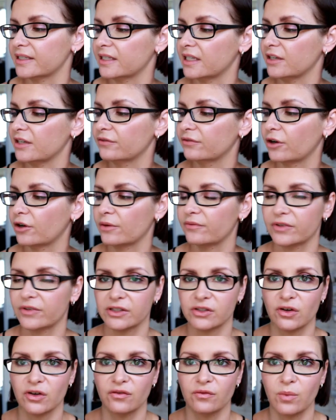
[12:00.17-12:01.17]
Sea Foam for
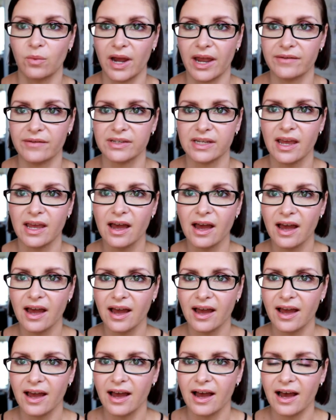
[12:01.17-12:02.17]
Soft Waves.
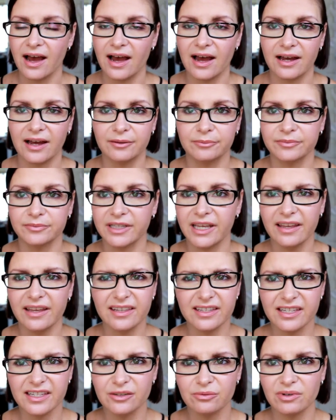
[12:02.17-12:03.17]
Yeah,
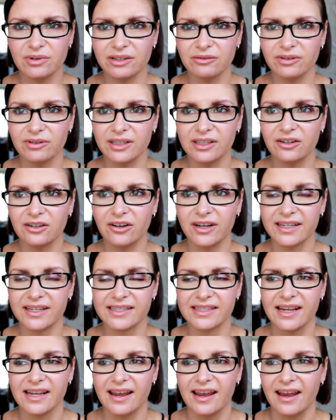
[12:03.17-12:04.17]
this is really, really
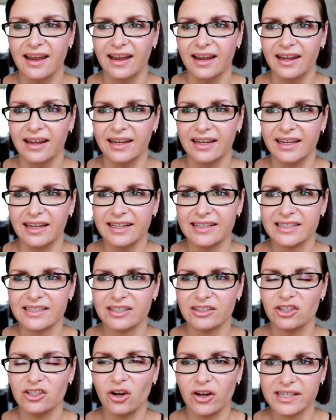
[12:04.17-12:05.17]
nice.
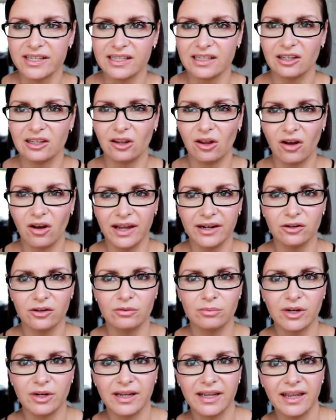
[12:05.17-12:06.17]
It's nice and light
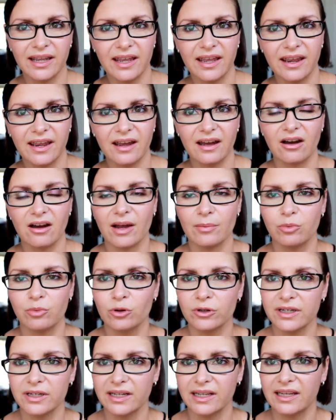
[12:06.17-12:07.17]
on my hair. I
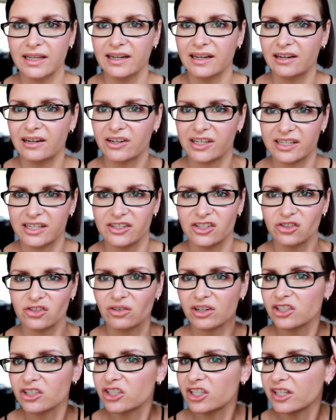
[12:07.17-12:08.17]
put it in and I can
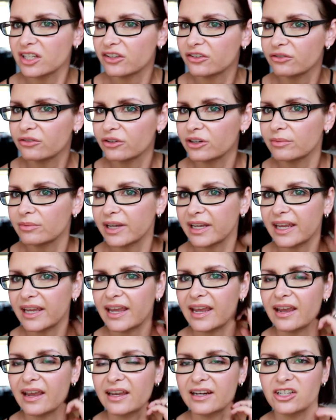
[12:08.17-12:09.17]
scrunch it through my
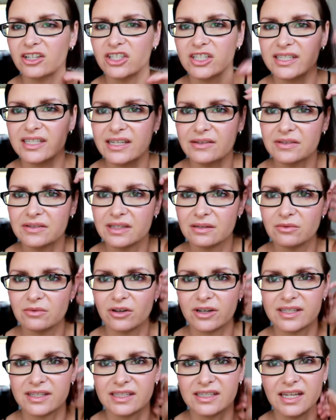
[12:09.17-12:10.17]
hair, and it just gives some
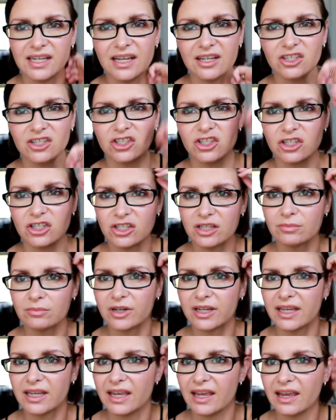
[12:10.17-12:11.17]
nice texture to
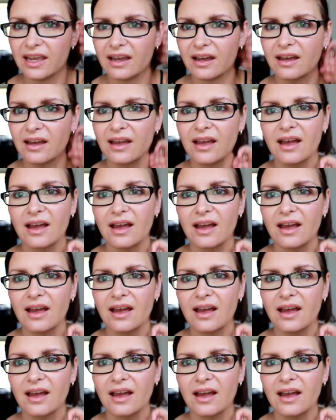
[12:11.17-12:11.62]
my hair